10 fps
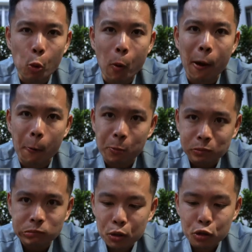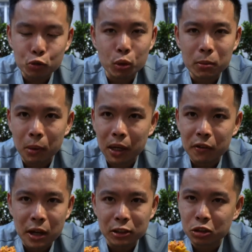Wow, just one bite of
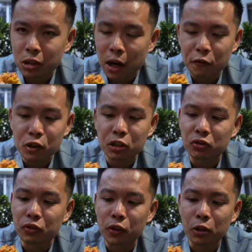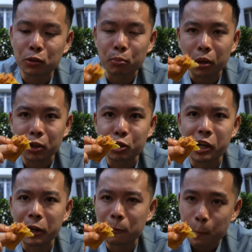that soft, it just falls apart in your
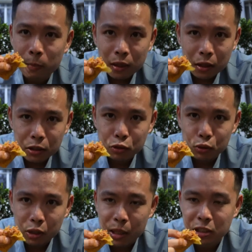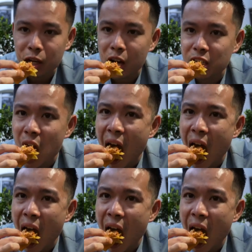hand. This is really messy, guys.